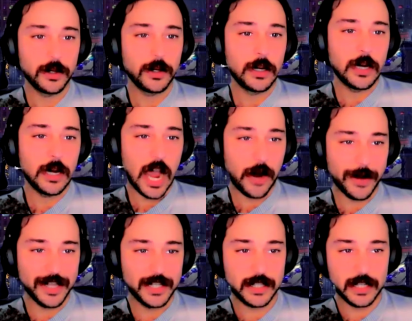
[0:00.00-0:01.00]
Arendt's
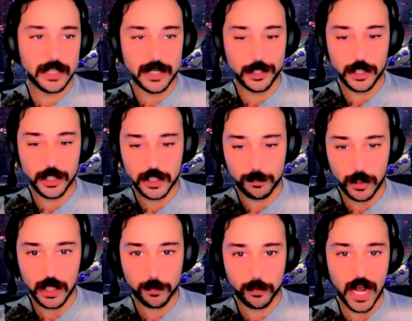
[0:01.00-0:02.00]
distinctions between the
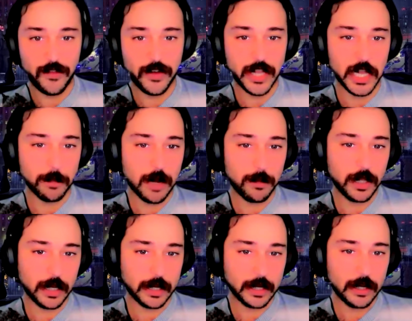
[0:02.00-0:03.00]
private and the
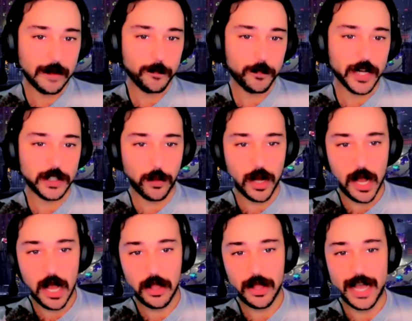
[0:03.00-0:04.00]
public, as well
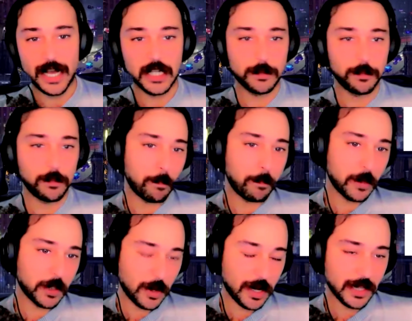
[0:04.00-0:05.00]
as
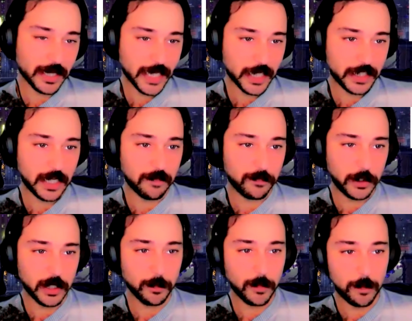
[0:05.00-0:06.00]
between necessity and freedom,
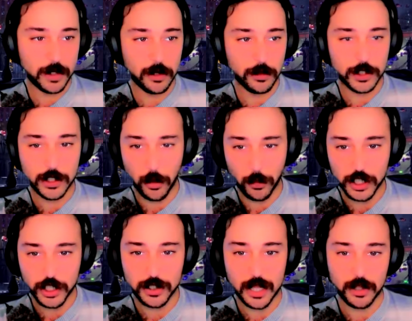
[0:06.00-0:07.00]
appear so rigid that
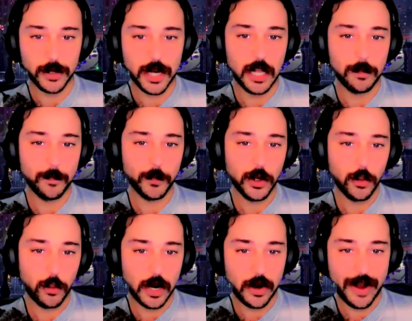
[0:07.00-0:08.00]
the realm
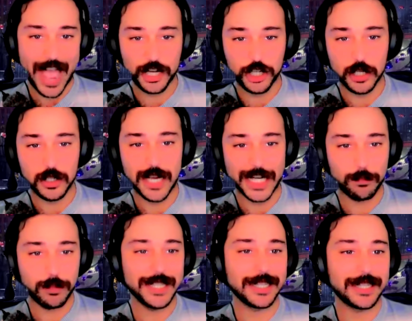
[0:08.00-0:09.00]
where action takes place
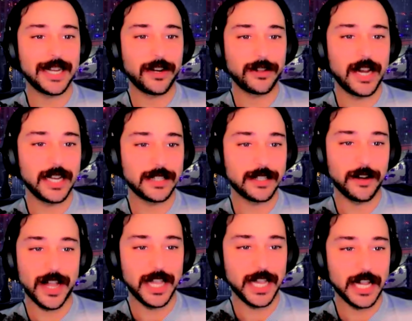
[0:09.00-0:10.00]
is sterilized of any
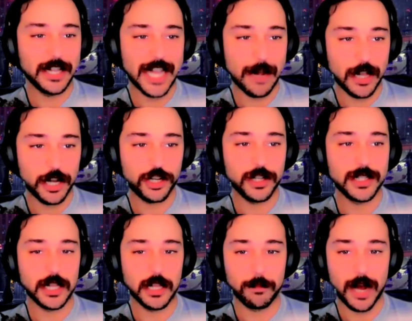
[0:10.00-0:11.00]
contaminations that the
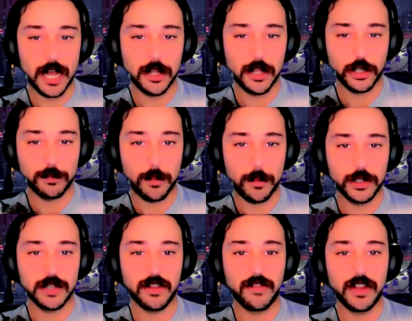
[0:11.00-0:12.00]
biological properties of the
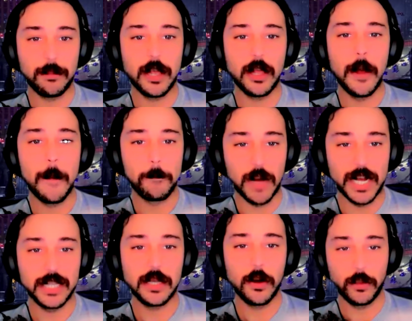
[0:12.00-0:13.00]
female might
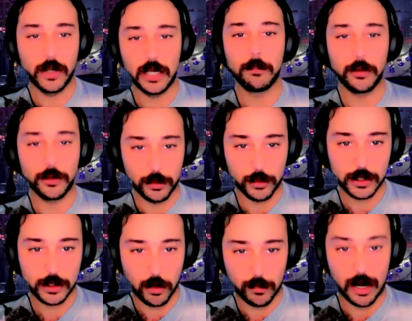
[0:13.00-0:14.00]
reproduce or
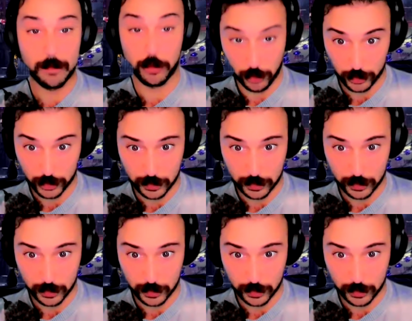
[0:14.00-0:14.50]
might produce.